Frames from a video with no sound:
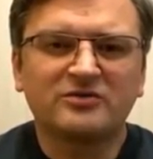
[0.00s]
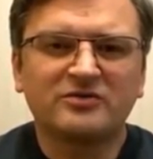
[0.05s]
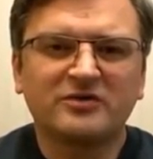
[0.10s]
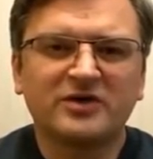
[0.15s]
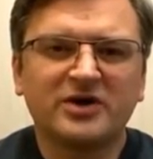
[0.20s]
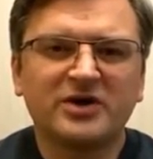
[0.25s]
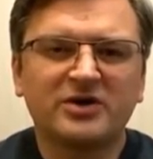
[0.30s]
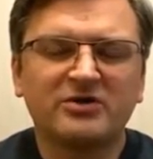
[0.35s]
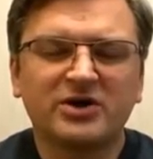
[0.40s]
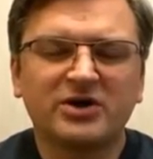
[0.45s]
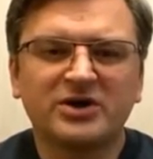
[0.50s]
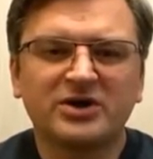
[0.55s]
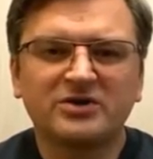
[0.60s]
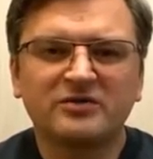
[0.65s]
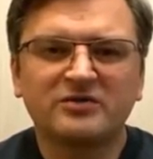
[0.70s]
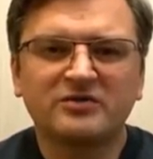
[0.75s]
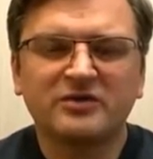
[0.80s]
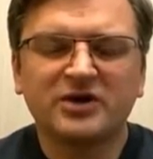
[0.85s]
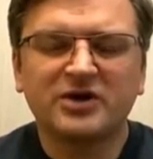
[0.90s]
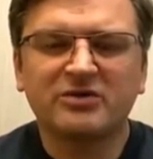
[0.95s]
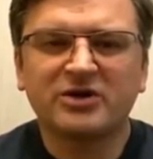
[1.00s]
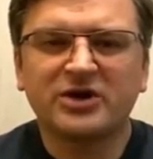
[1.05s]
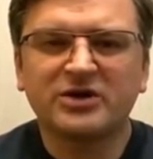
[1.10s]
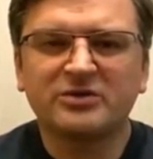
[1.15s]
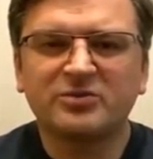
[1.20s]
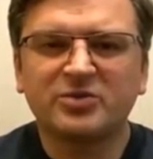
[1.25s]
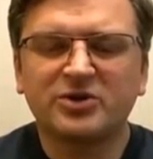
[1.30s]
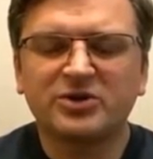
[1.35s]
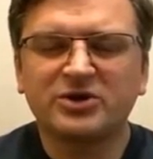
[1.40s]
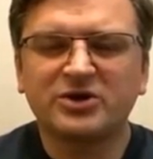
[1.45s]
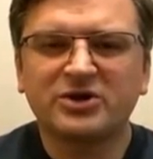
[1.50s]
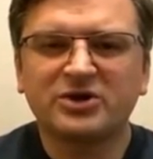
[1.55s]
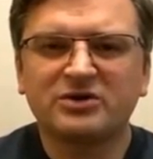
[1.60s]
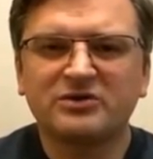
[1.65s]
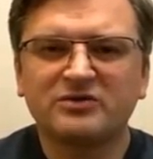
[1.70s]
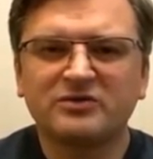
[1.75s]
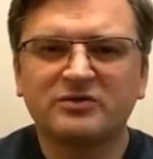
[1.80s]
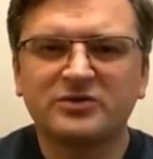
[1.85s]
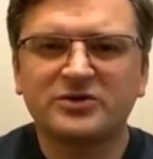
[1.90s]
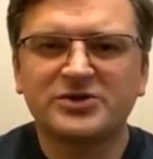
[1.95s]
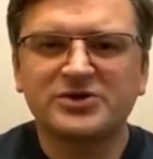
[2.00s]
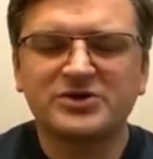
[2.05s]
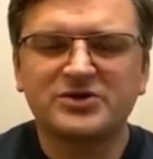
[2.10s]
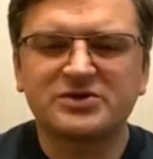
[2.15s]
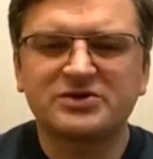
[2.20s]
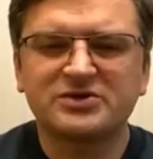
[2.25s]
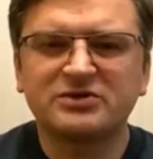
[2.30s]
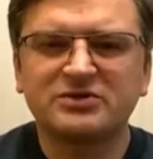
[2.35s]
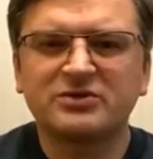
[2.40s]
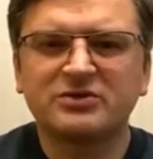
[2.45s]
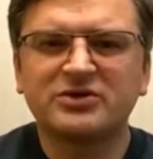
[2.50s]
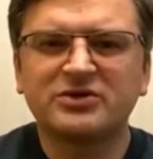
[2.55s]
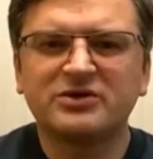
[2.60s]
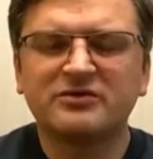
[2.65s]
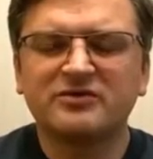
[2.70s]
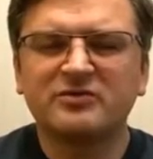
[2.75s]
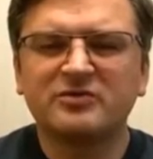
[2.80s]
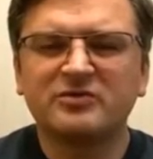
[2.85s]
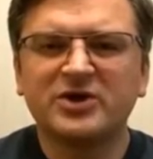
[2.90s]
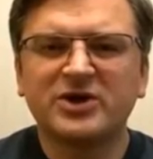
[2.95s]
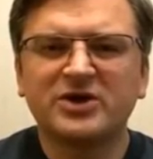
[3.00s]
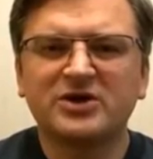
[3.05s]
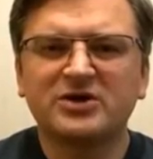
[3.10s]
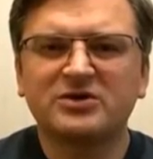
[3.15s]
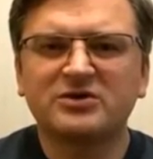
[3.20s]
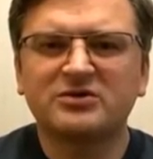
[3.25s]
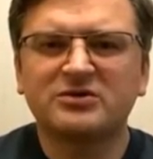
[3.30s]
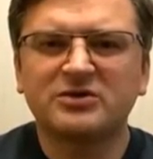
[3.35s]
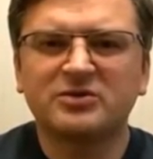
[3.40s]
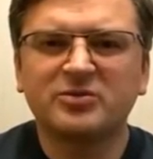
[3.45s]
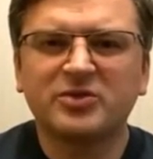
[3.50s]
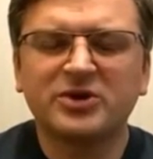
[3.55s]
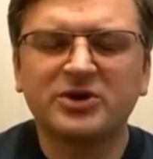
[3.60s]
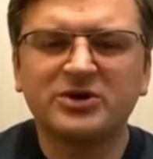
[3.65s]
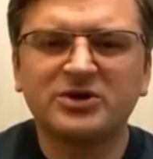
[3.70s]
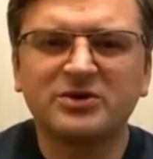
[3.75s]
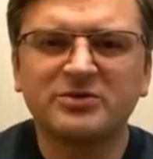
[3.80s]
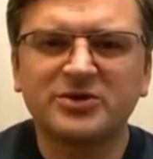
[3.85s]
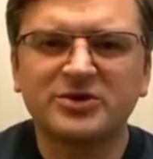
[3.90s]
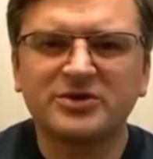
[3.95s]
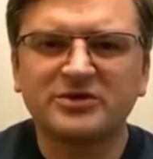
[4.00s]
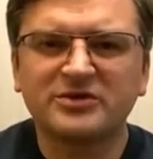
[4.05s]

far-right political forces do not even make it to the parliament.